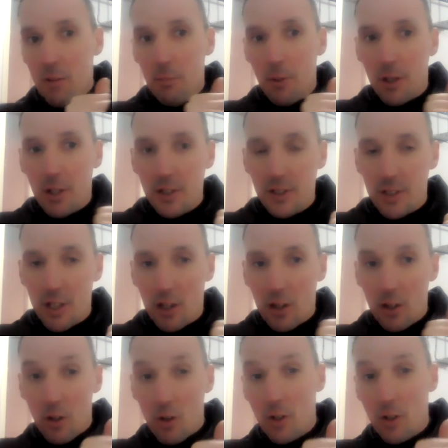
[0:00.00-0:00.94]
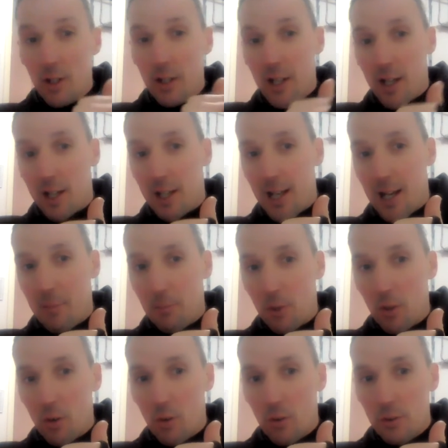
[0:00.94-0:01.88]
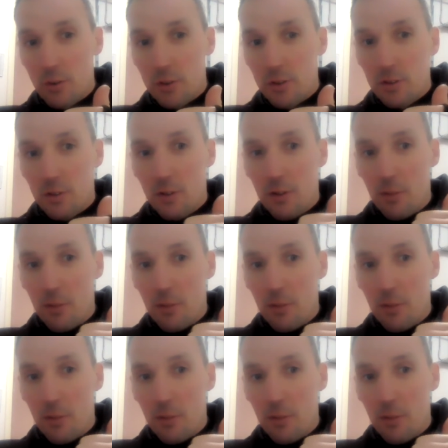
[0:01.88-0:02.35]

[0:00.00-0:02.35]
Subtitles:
because the longer that gap goes,